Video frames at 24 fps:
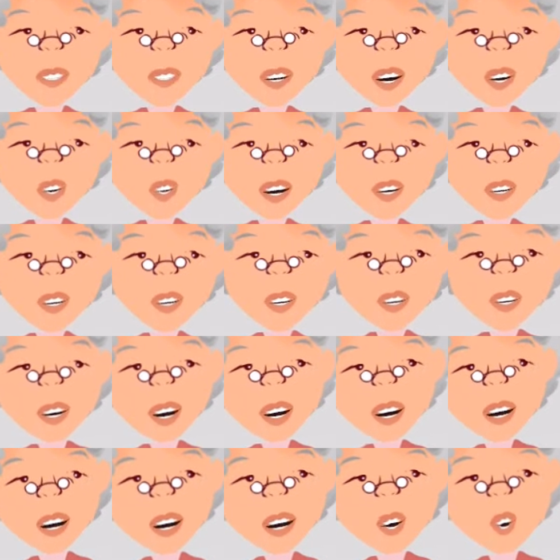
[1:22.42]
by the
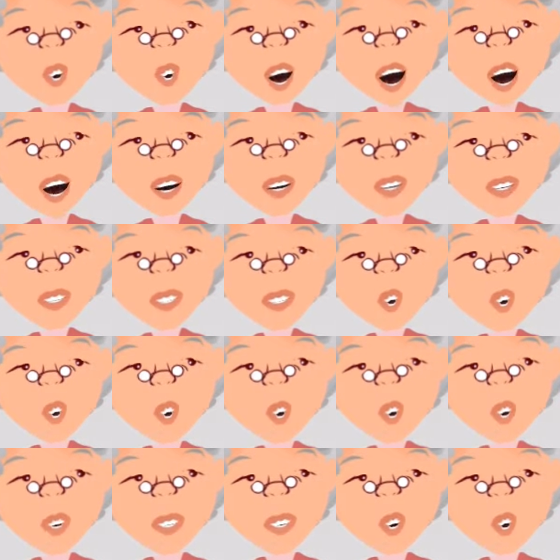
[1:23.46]
impersonal,
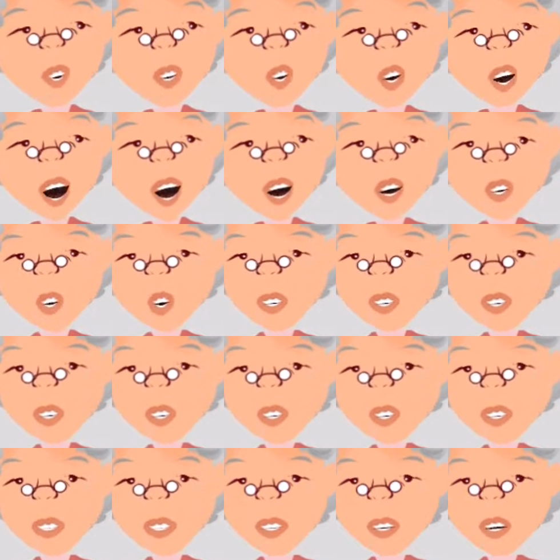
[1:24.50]

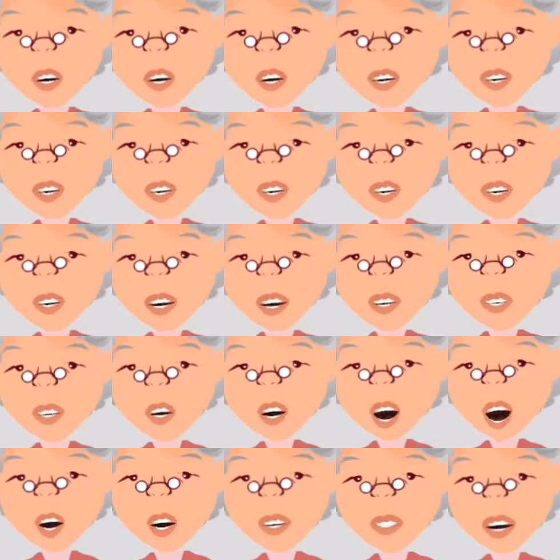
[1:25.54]
overcharging,
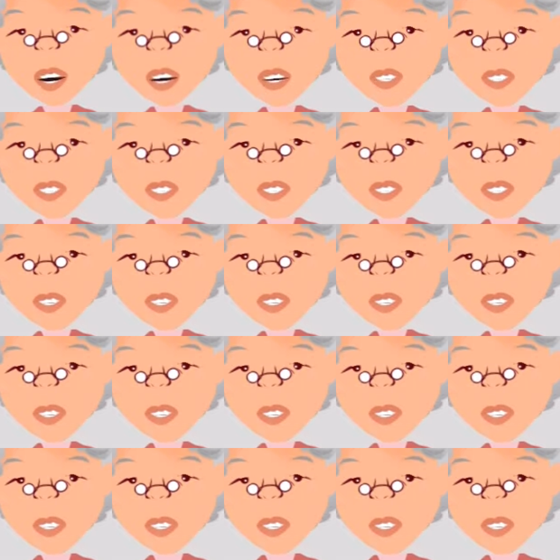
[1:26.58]
pre-recorded,